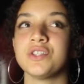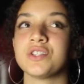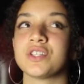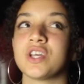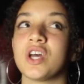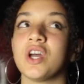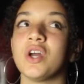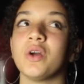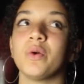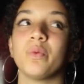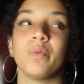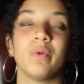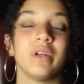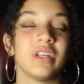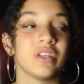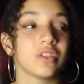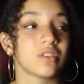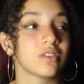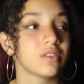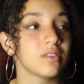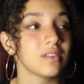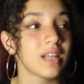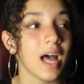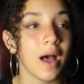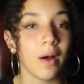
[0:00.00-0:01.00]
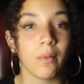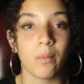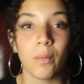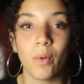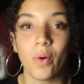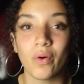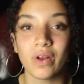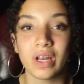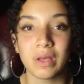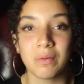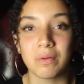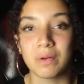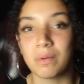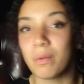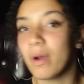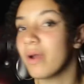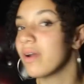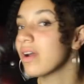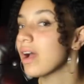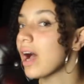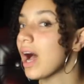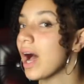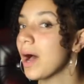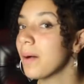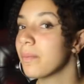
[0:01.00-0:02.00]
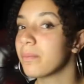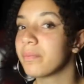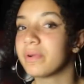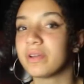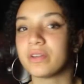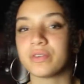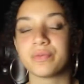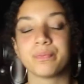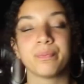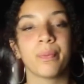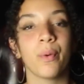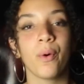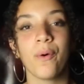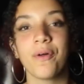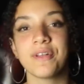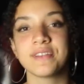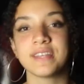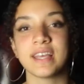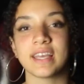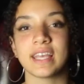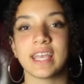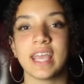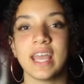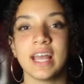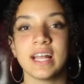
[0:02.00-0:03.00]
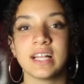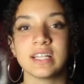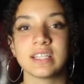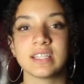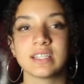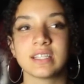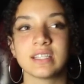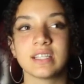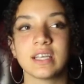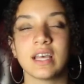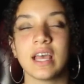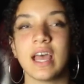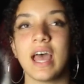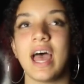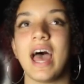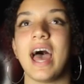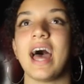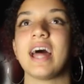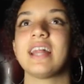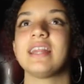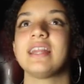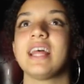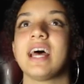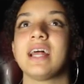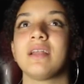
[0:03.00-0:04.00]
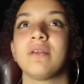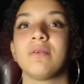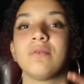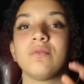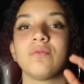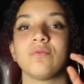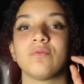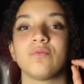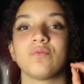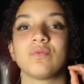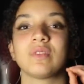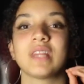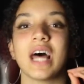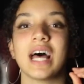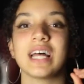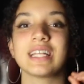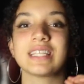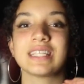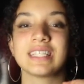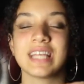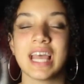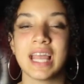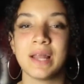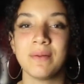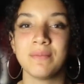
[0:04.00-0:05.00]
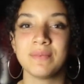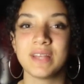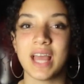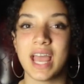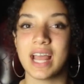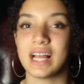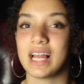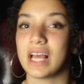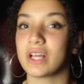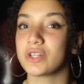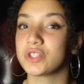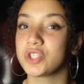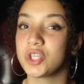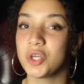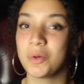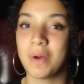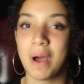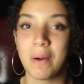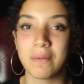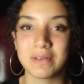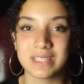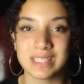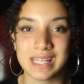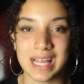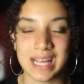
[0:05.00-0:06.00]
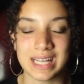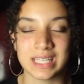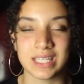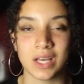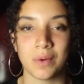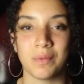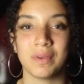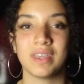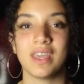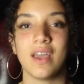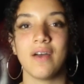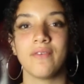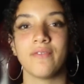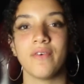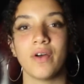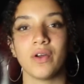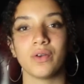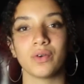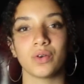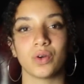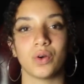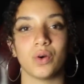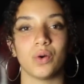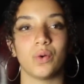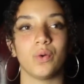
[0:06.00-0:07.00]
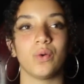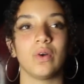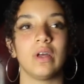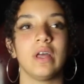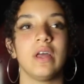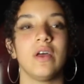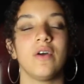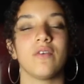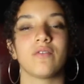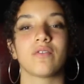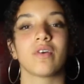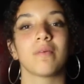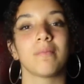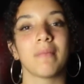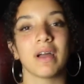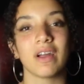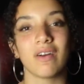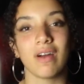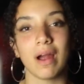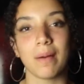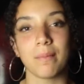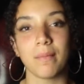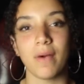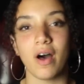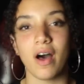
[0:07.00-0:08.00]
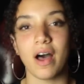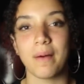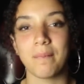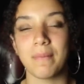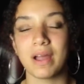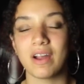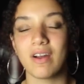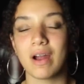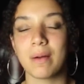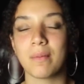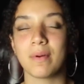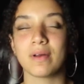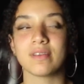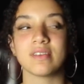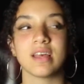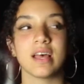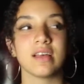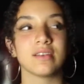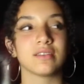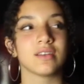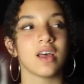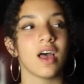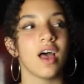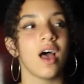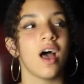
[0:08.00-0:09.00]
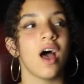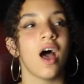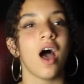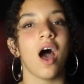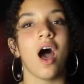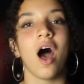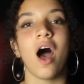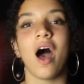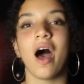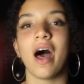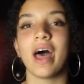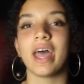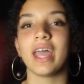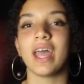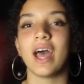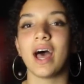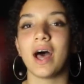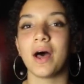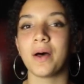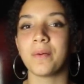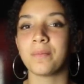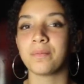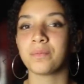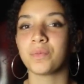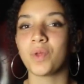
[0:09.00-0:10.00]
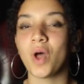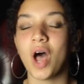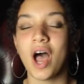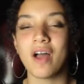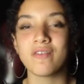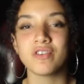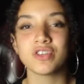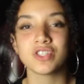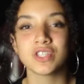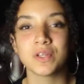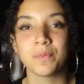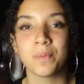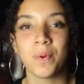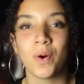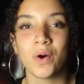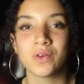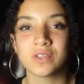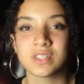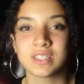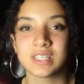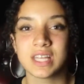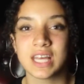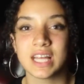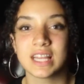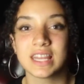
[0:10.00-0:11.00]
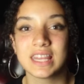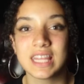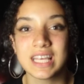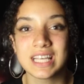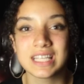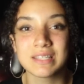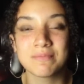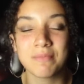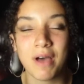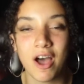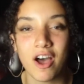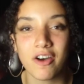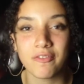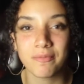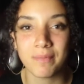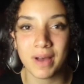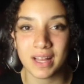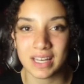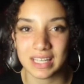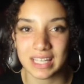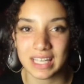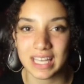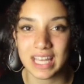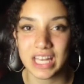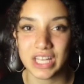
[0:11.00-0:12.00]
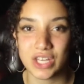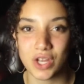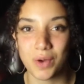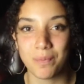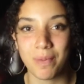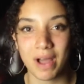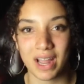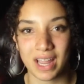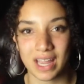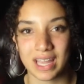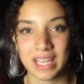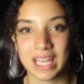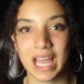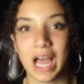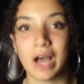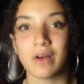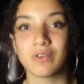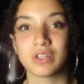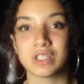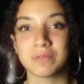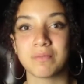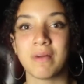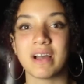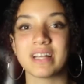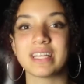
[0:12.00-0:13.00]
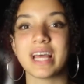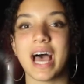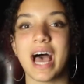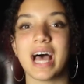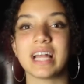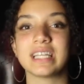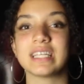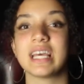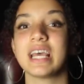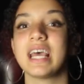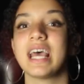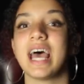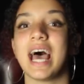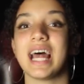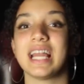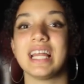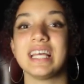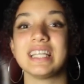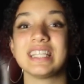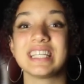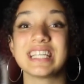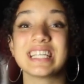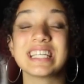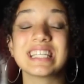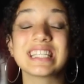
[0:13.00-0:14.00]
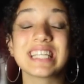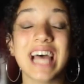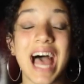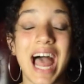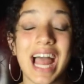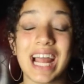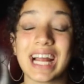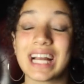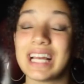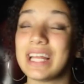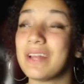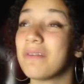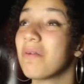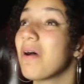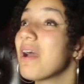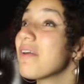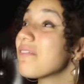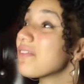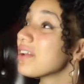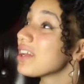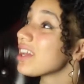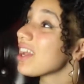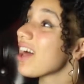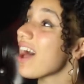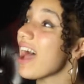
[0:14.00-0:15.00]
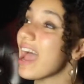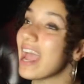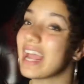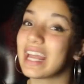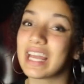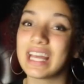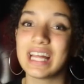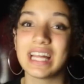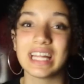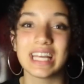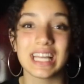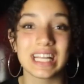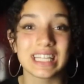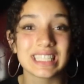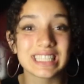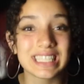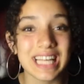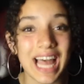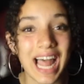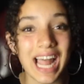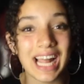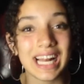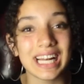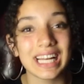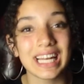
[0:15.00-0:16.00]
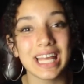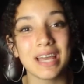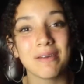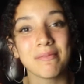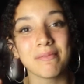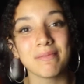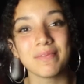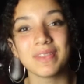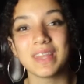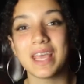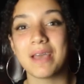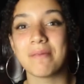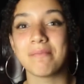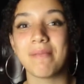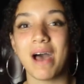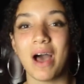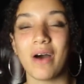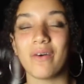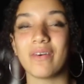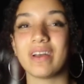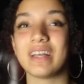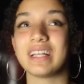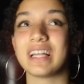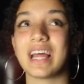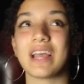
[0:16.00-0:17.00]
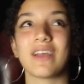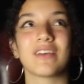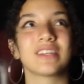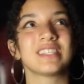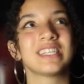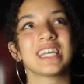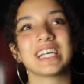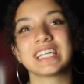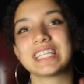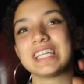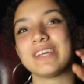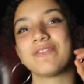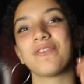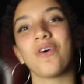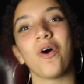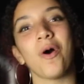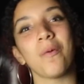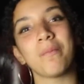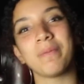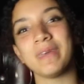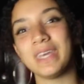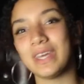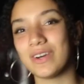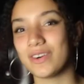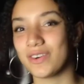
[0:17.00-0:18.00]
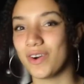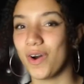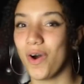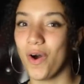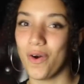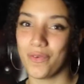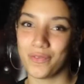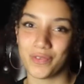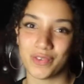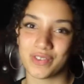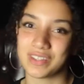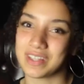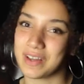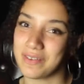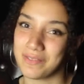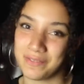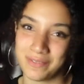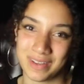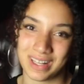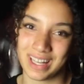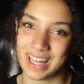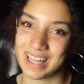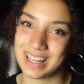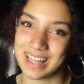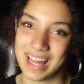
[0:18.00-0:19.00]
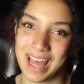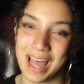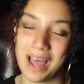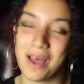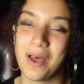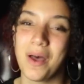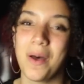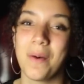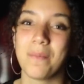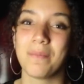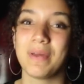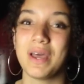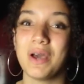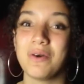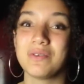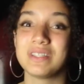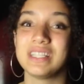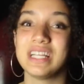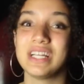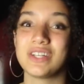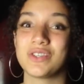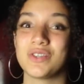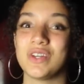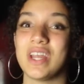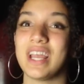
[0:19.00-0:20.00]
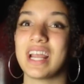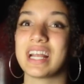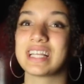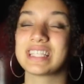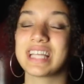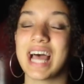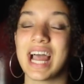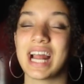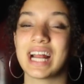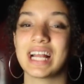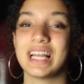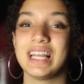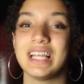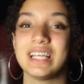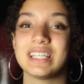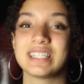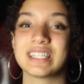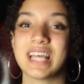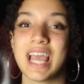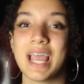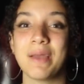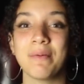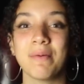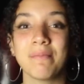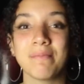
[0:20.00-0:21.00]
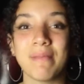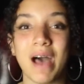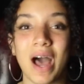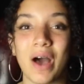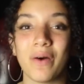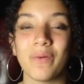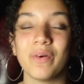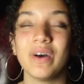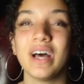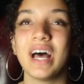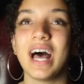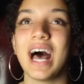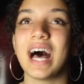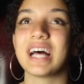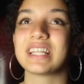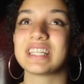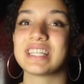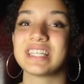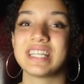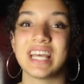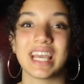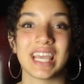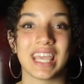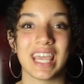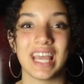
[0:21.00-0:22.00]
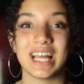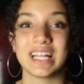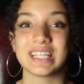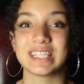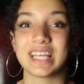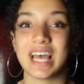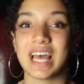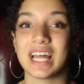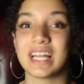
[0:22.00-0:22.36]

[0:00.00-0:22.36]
So we just, that morning, we woke up, we just bought the tickets. And then that same day, like two hours later, we get a phone call from my grandma. My grandma says, Hi, um, I just deposited this amount of money in your bank account to my dad, and it is exactly, not even lying, exactly um, the amount, like 64p or off or something like that. But it was literally exactly the same amount as the tickets.